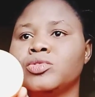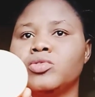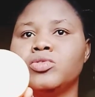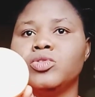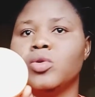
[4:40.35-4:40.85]

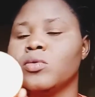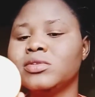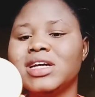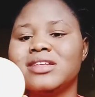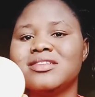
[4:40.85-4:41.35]
No,
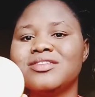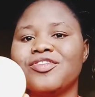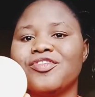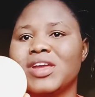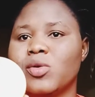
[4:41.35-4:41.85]
that is the
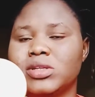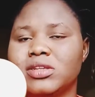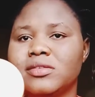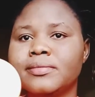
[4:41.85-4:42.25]
fake one.